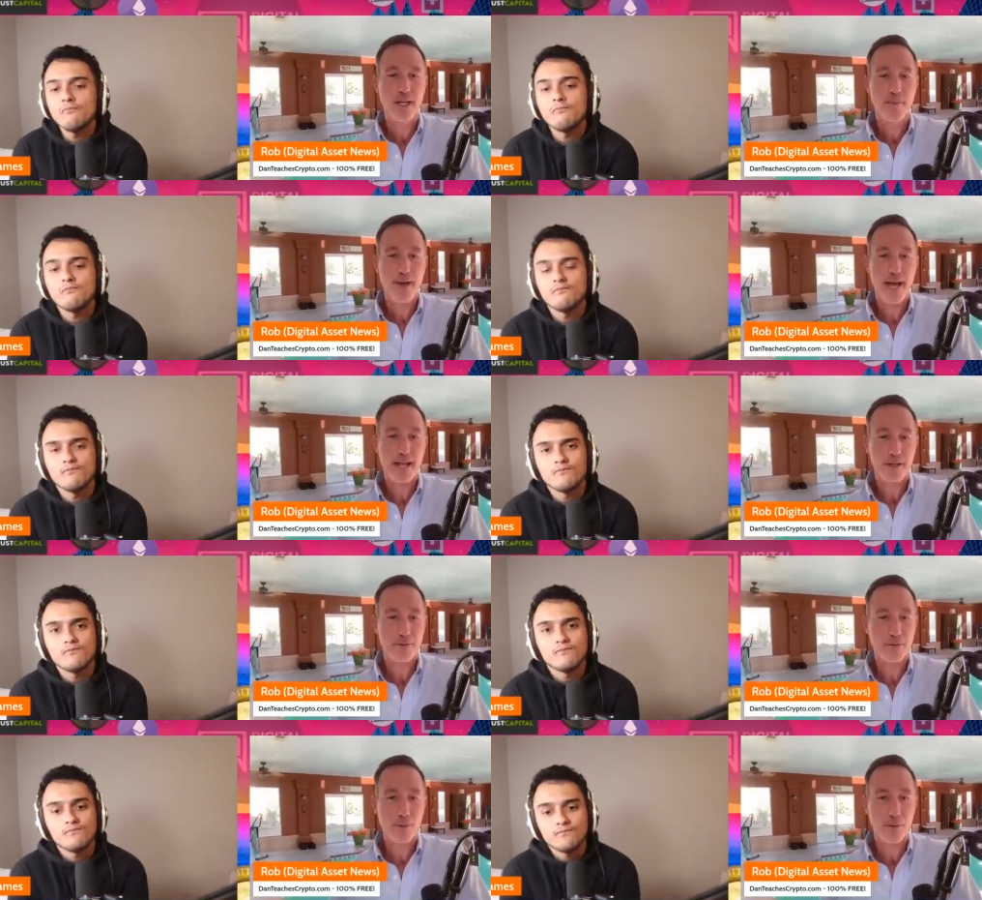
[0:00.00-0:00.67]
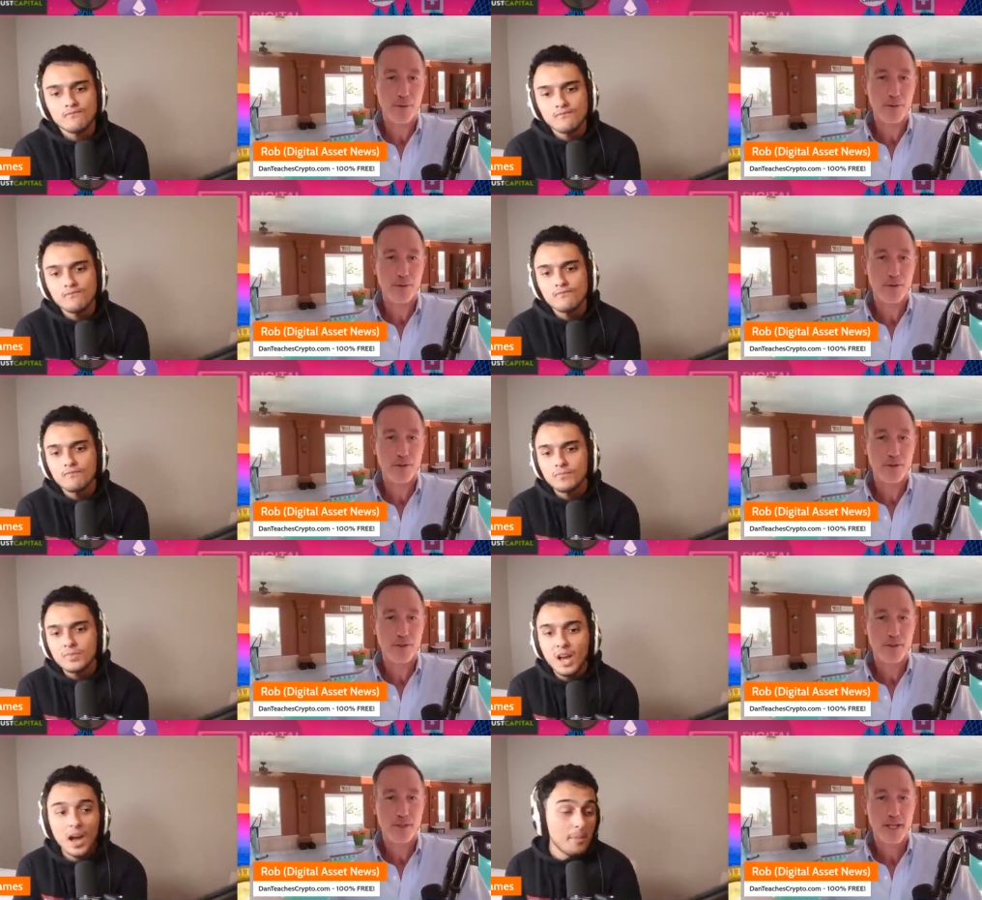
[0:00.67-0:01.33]
Speaker 1: back and forth?
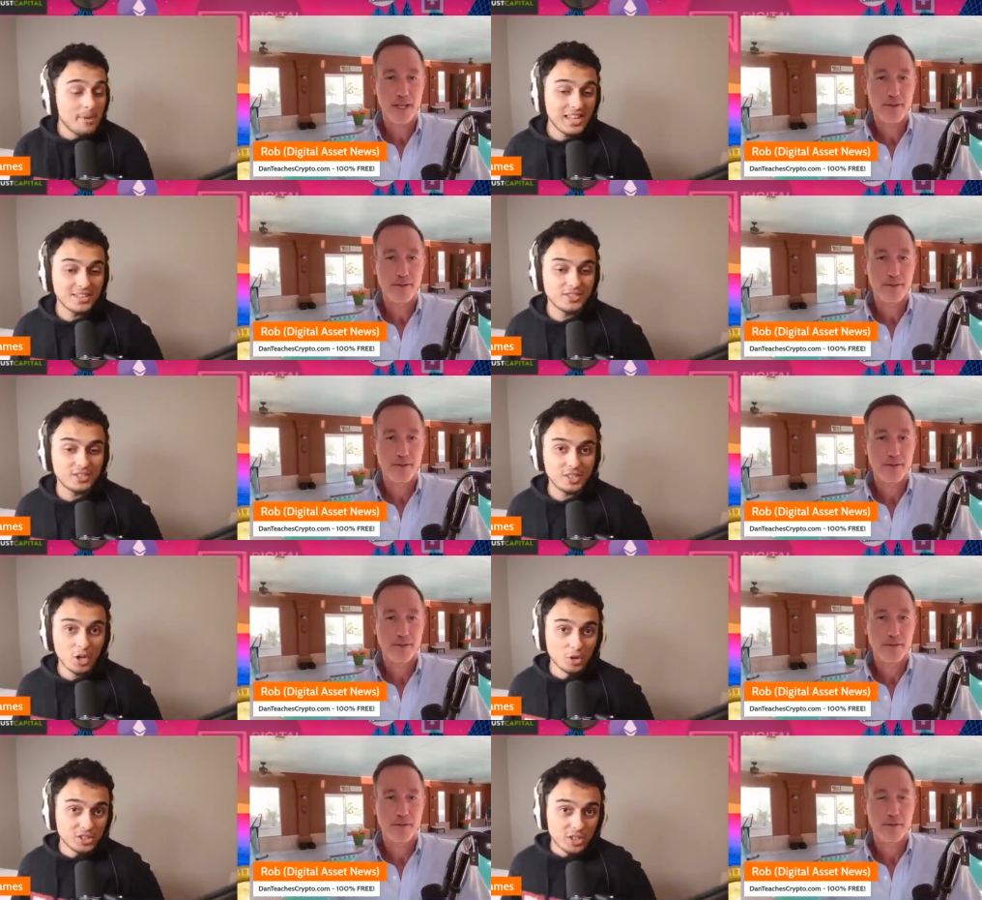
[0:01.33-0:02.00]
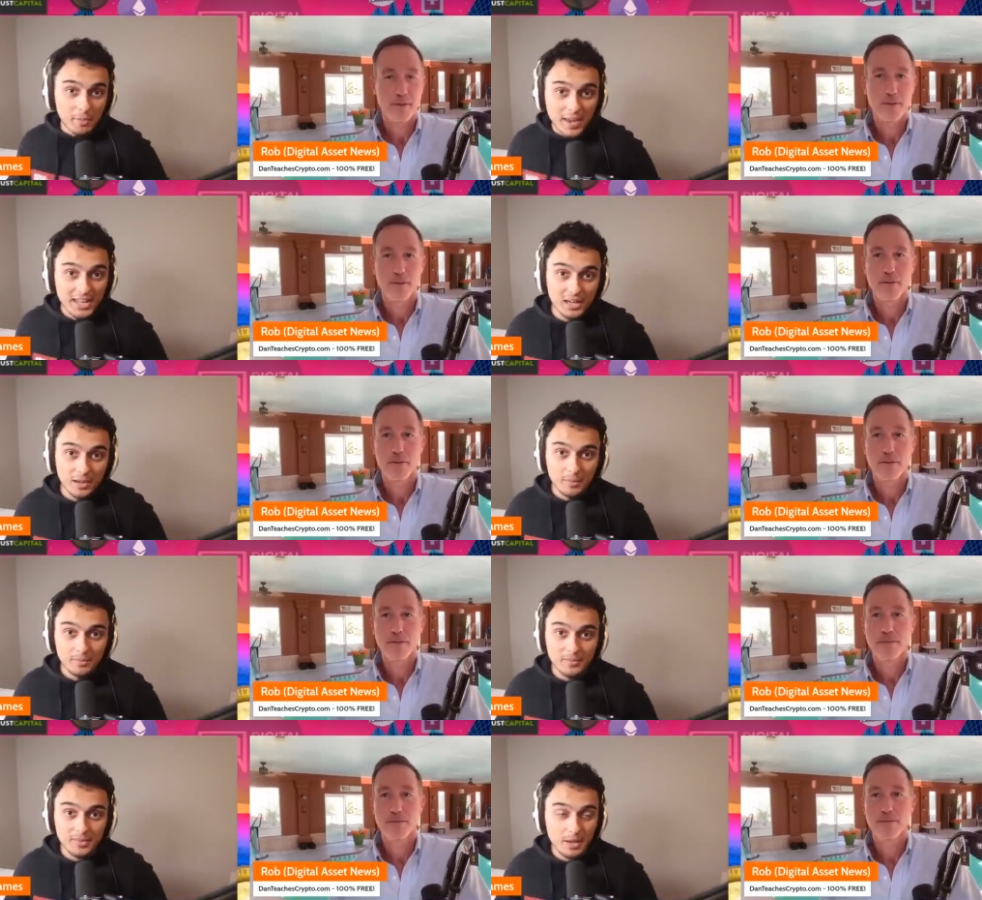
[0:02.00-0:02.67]
Speaker 2: I mean, that's the
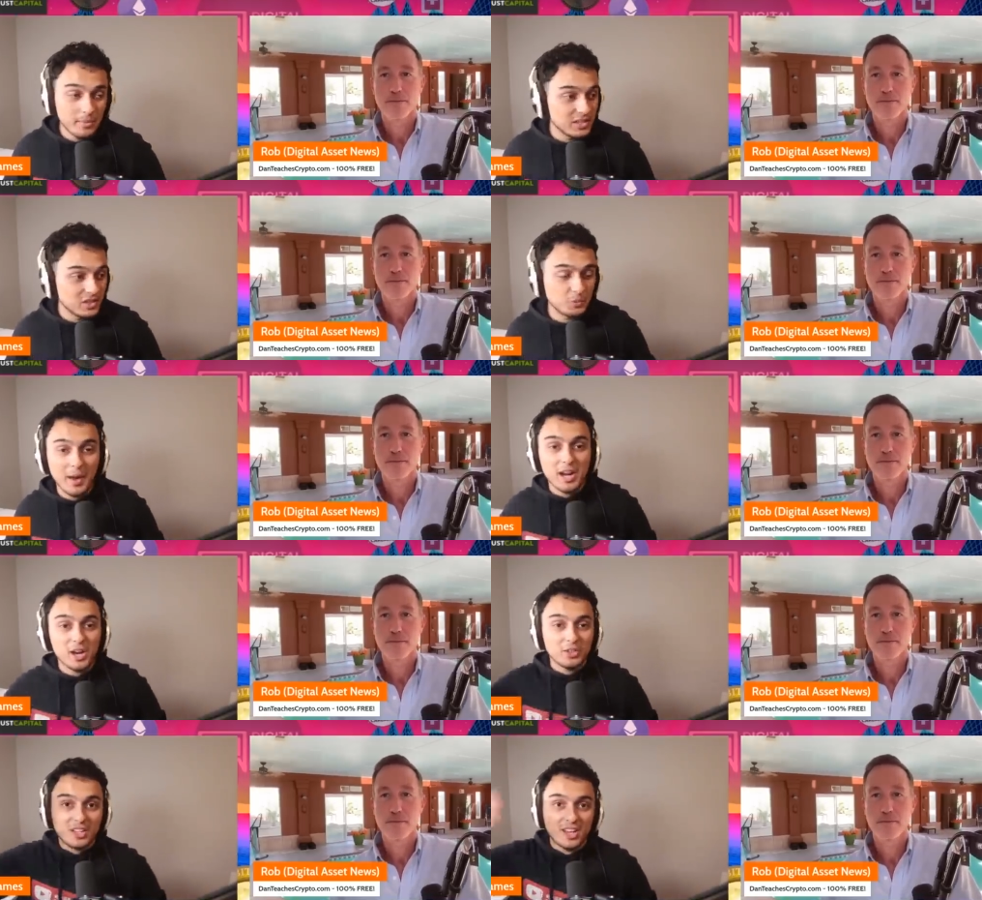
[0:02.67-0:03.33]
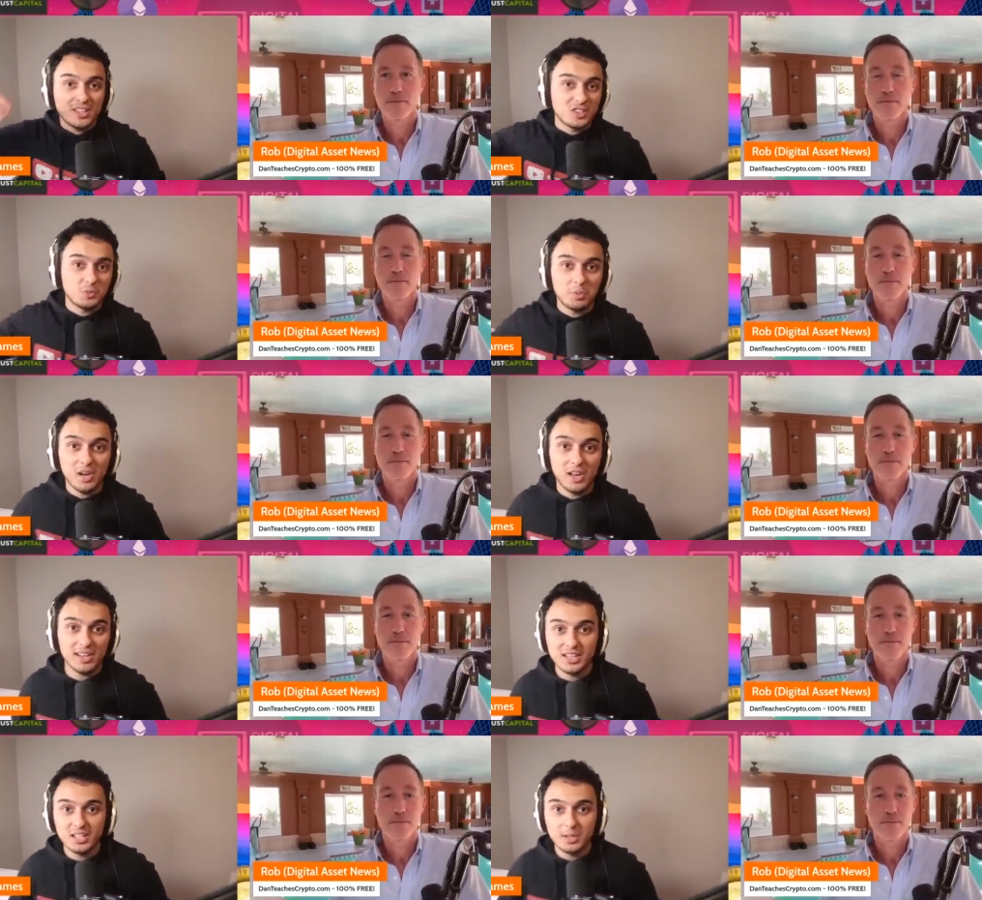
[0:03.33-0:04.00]
ultimatum. I mean, Spider Tanks is
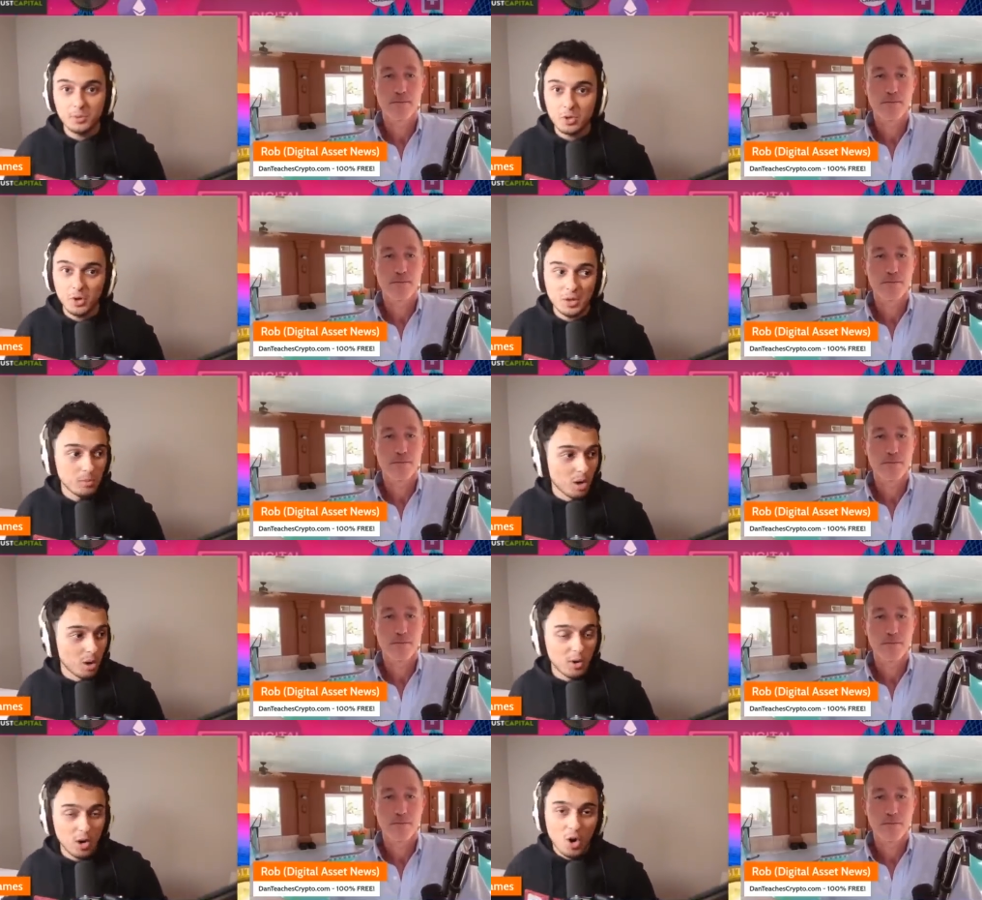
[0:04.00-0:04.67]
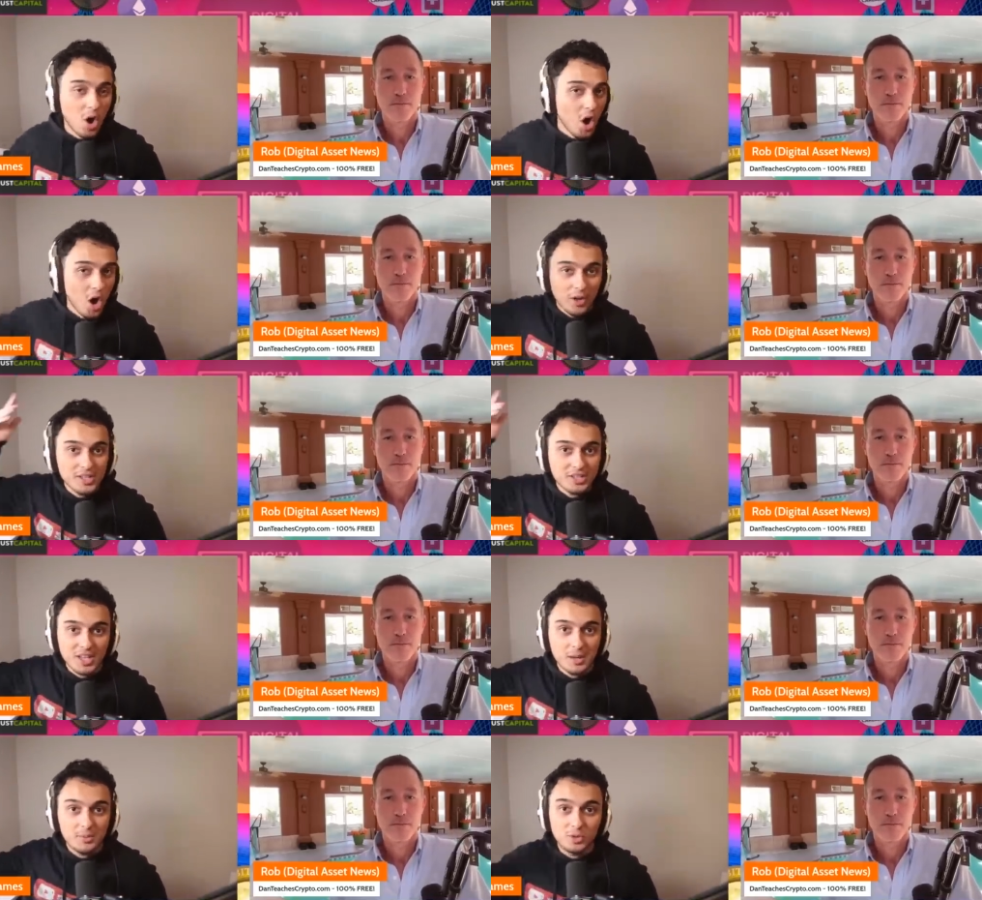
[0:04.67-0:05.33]
probably going to end up going mobile. All
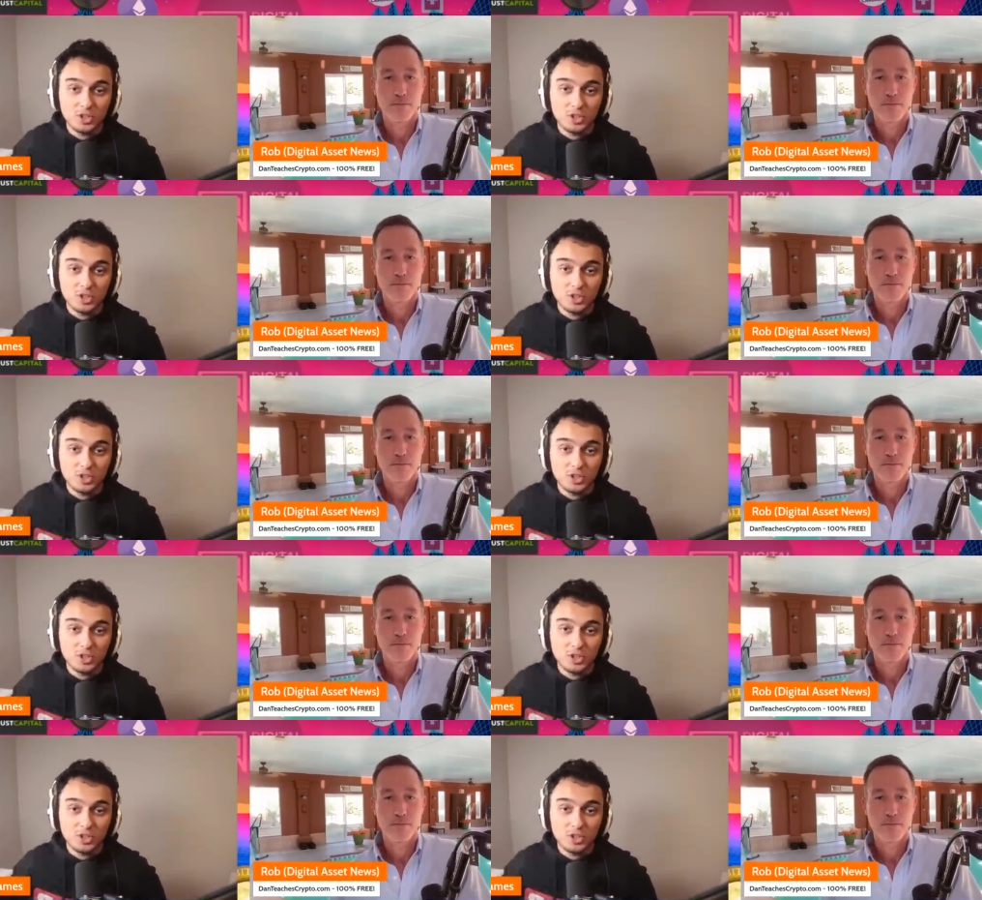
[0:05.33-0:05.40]
these games